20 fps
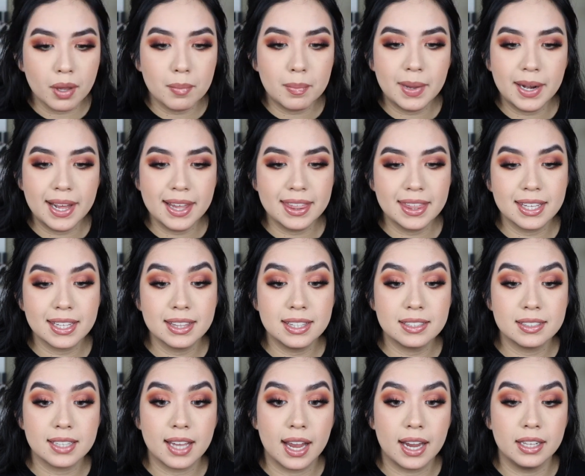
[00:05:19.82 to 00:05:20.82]
But I think
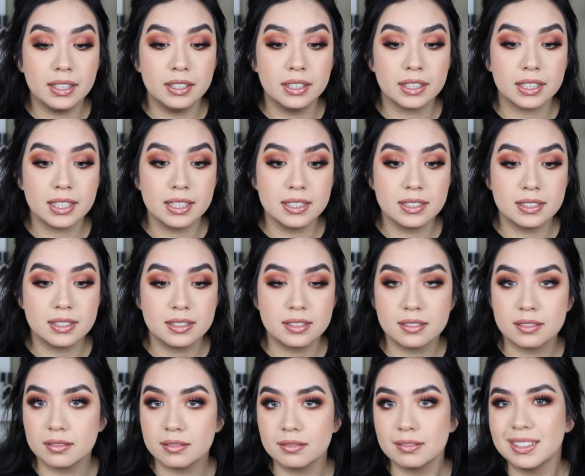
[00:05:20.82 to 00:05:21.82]
this eye look is
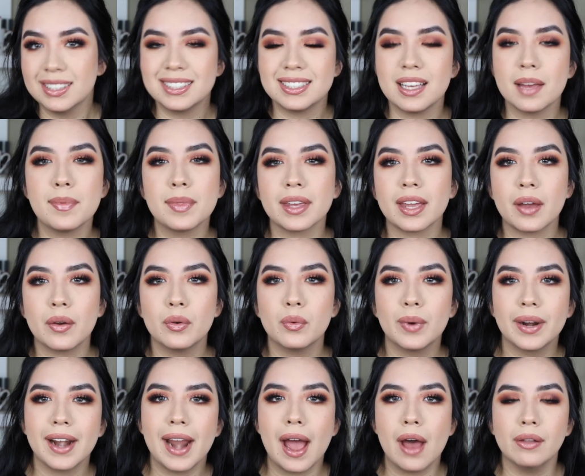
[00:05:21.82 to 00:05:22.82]
something I would
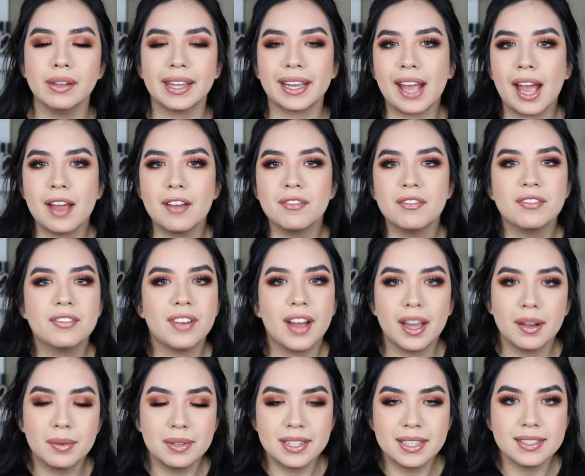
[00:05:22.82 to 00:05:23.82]
wear out. Like, I'm
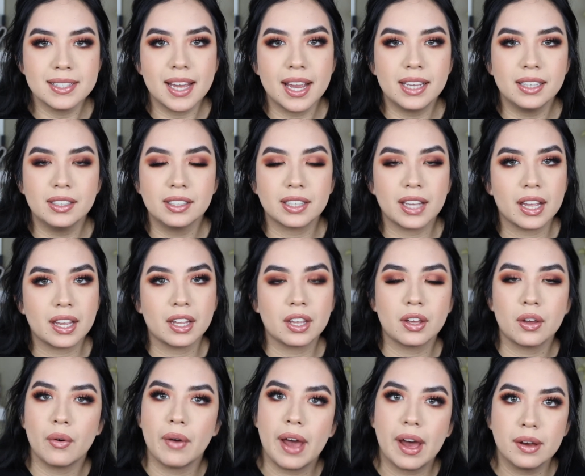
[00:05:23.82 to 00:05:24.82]
fine with this eye look. I can
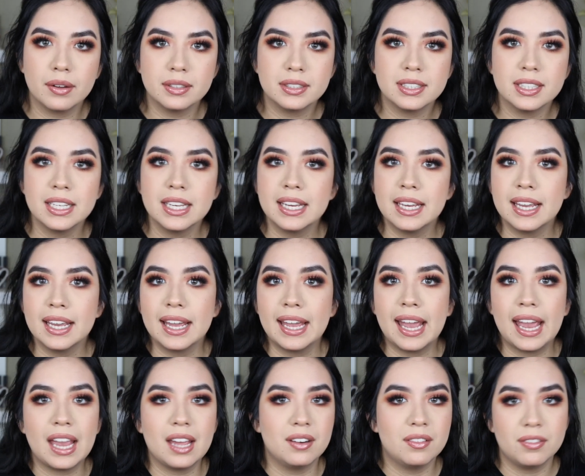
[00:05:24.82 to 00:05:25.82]
go out
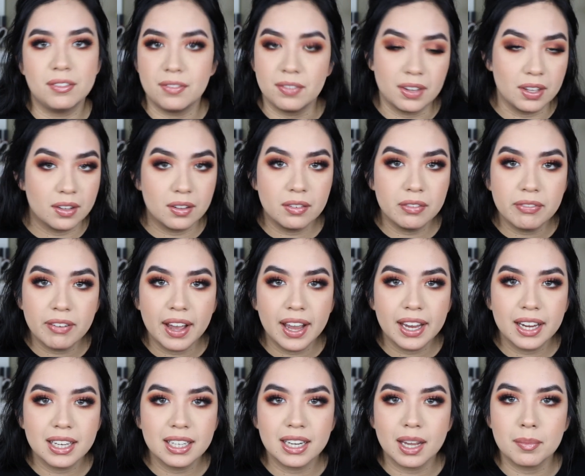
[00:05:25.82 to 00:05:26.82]
and feel
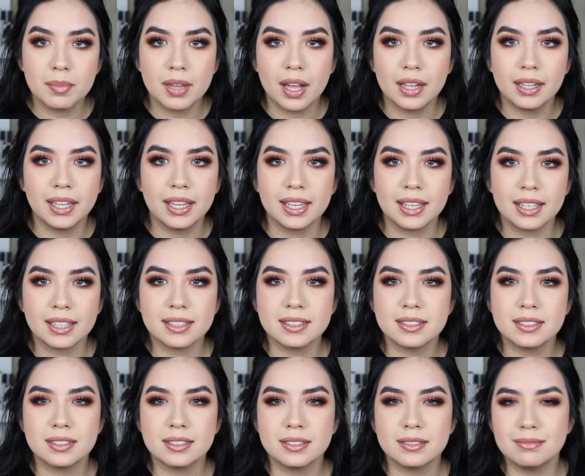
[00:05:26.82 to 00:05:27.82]
fine. I'm not like
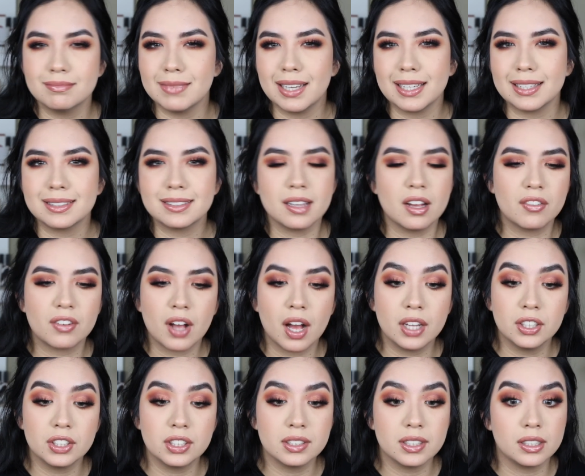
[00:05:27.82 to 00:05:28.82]

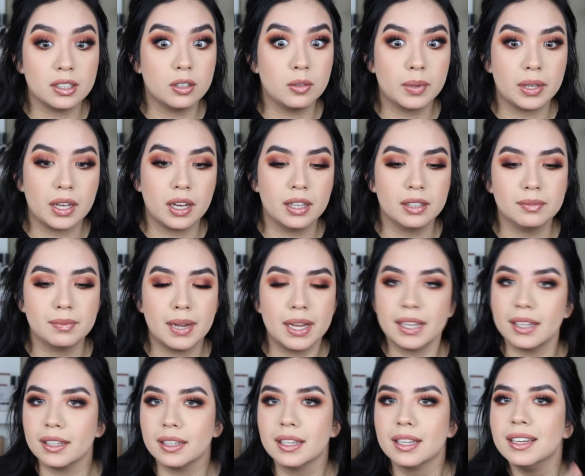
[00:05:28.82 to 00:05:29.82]
self-conscious, like, oh my god,
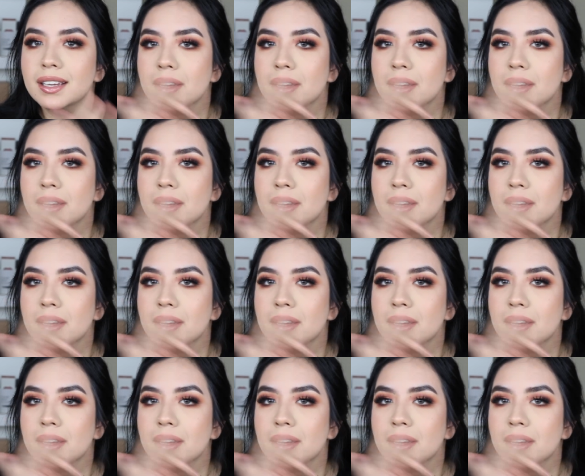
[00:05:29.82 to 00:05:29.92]
my